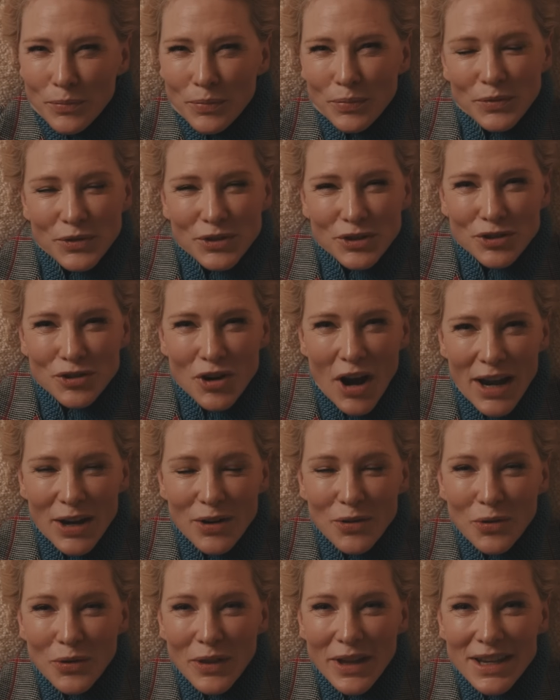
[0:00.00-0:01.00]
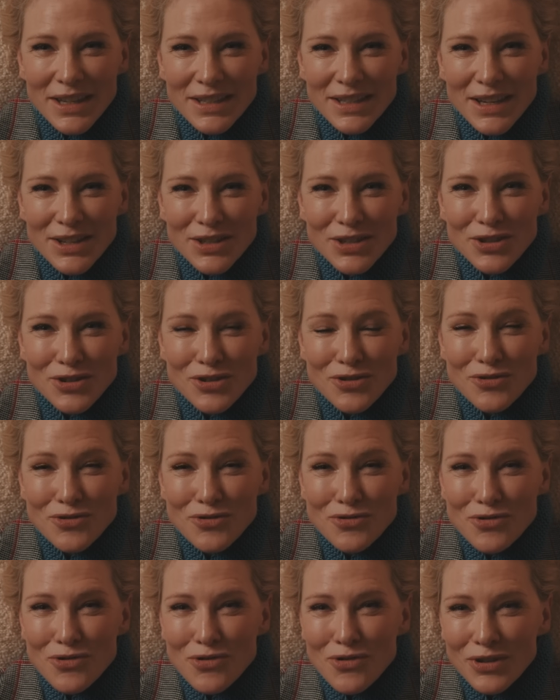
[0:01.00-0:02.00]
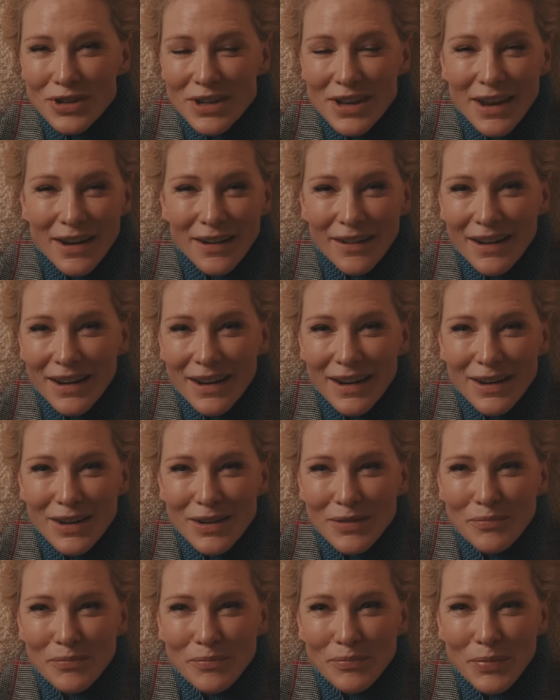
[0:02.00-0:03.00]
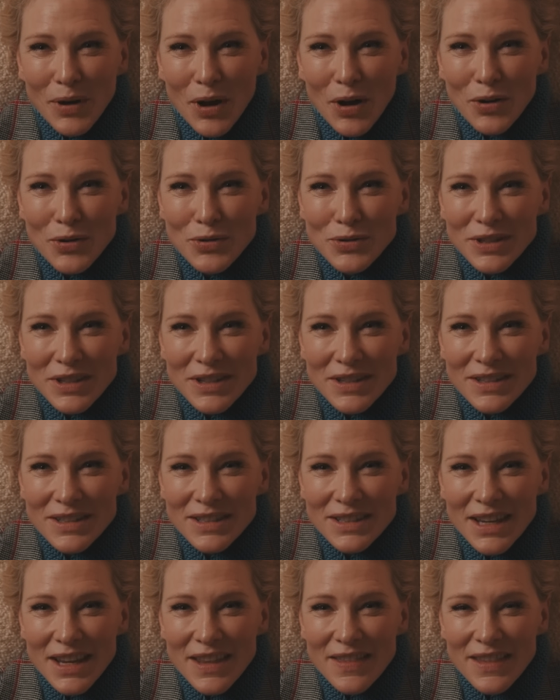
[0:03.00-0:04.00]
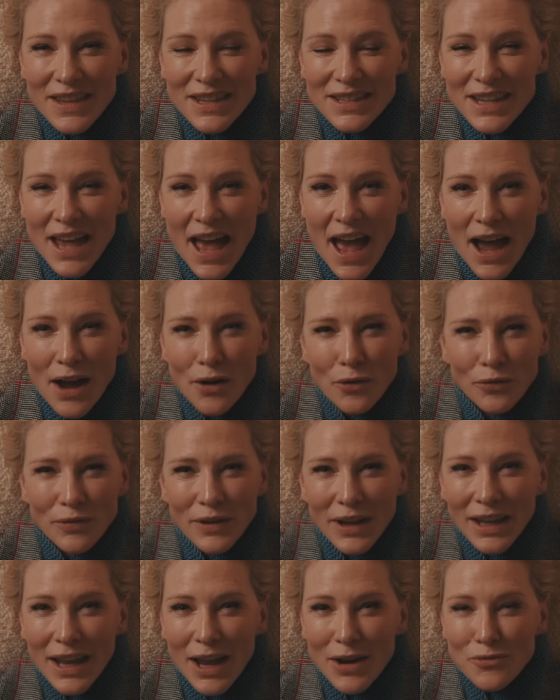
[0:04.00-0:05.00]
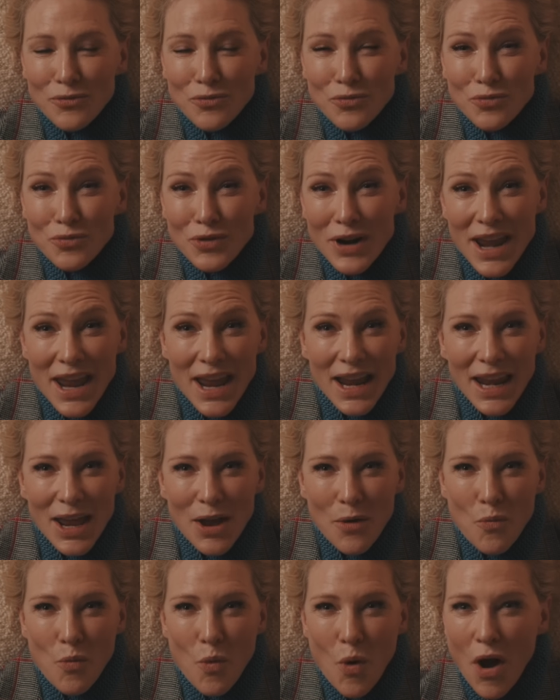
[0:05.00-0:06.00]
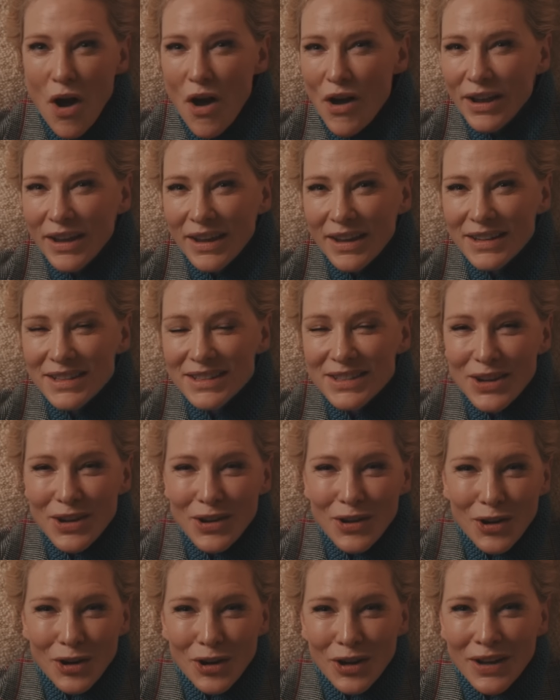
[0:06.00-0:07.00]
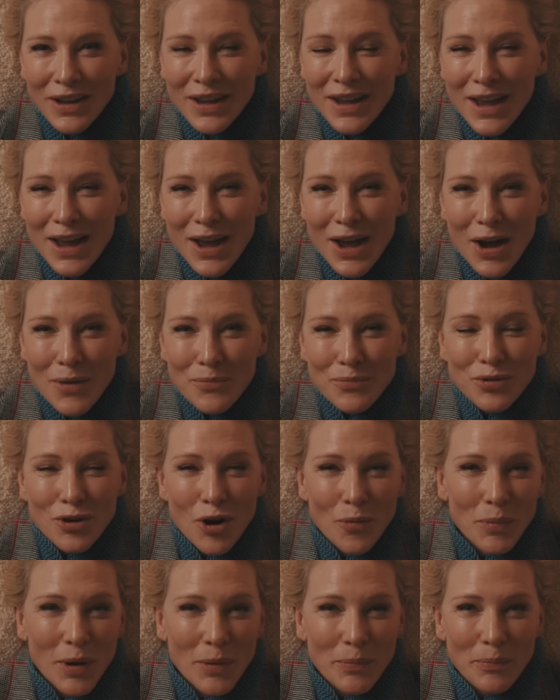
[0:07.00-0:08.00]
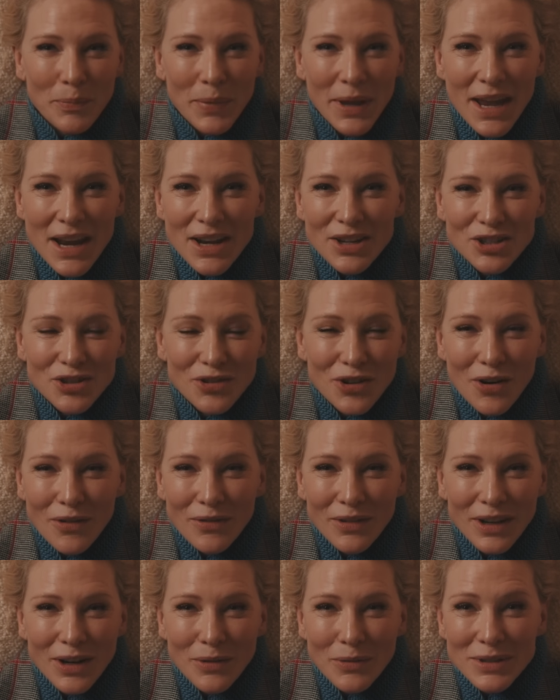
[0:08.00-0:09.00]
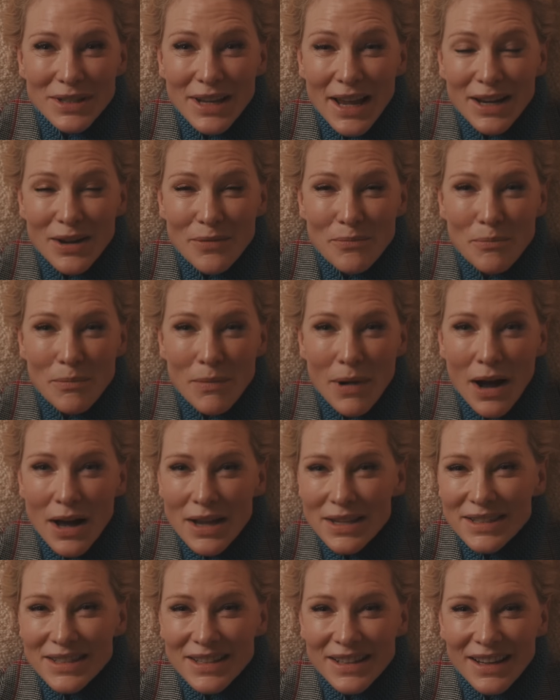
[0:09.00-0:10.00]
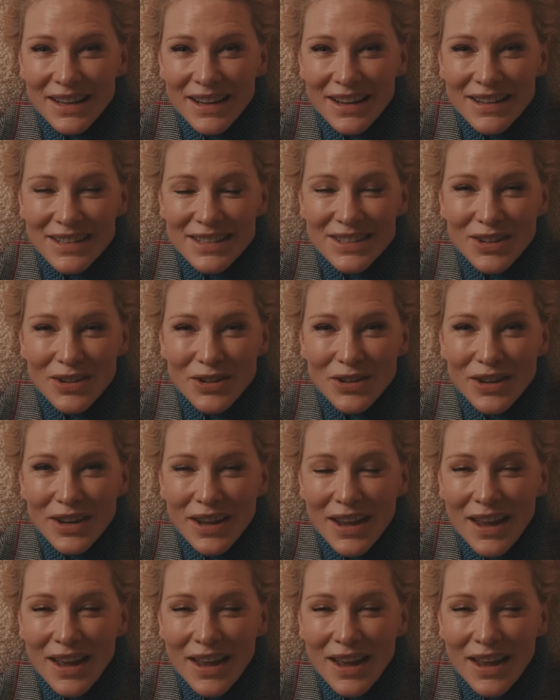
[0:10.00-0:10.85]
strike all these extraordinary poses in this outfit, like really work it. So you've got a proper picture of it. It was like a masterclass